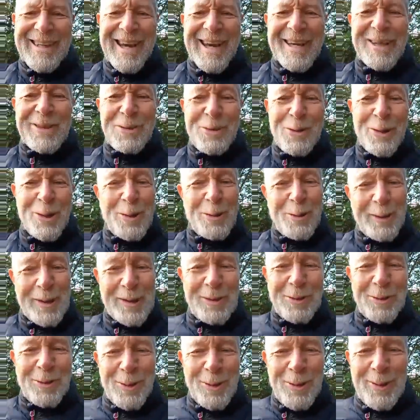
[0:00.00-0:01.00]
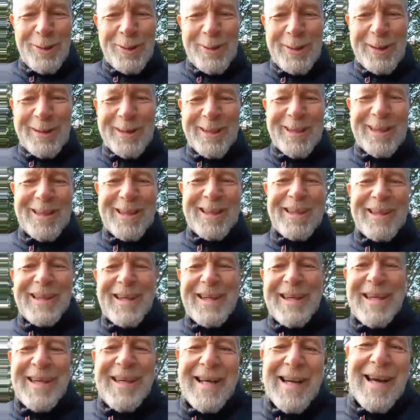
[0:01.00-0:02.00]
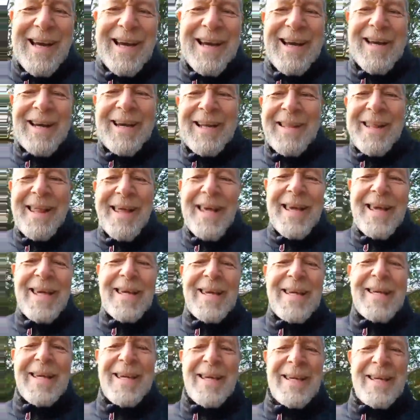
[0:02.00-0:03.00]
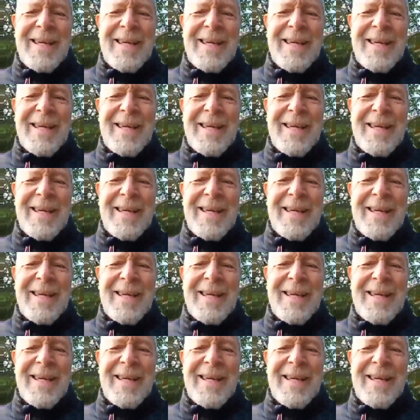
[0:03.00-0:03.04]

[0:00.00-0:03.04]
extraterrestrials. I